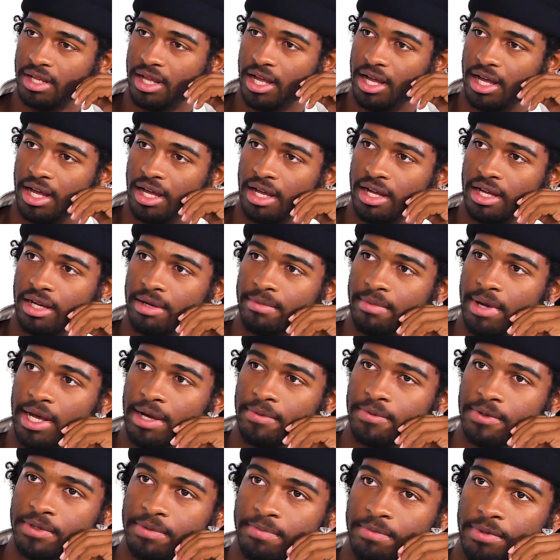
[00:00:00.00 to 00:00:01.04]
I
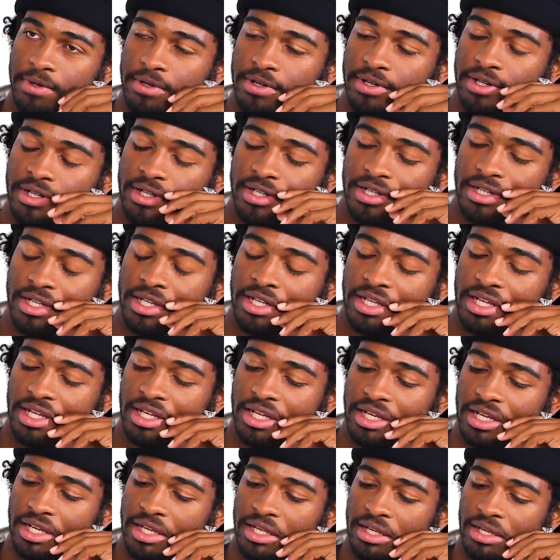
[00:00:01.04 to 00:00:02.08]
was born
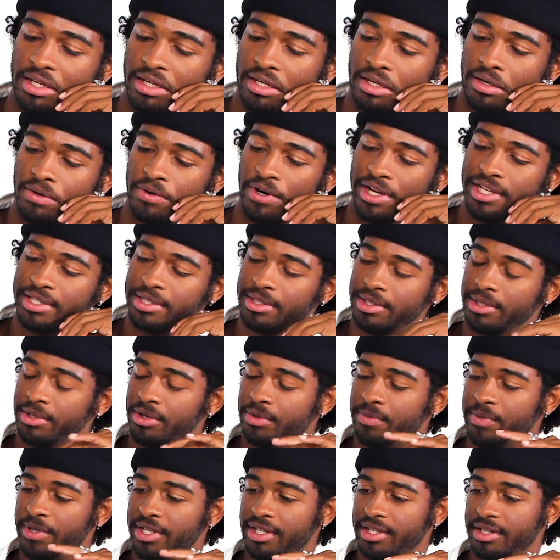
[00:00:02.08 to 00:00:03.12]
and raised a
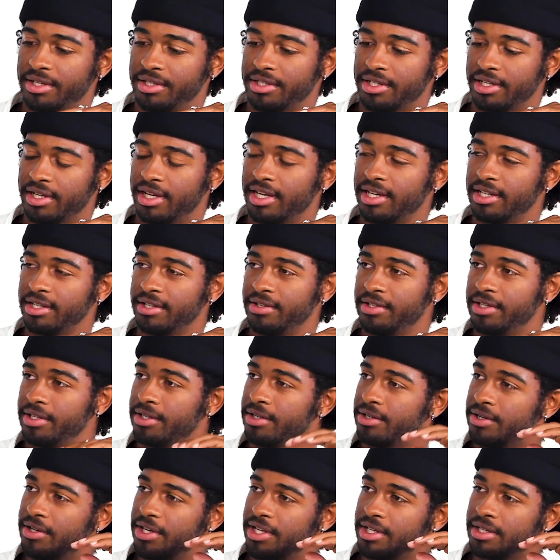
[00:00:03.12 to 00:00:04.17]
little bit in Chicago,
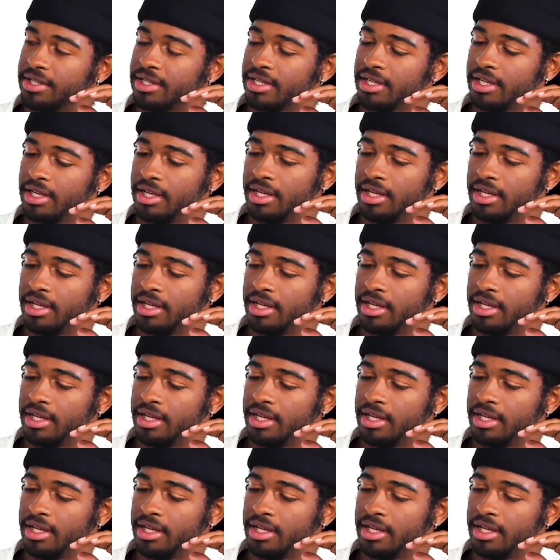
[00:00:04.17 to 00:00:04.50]
Illinois.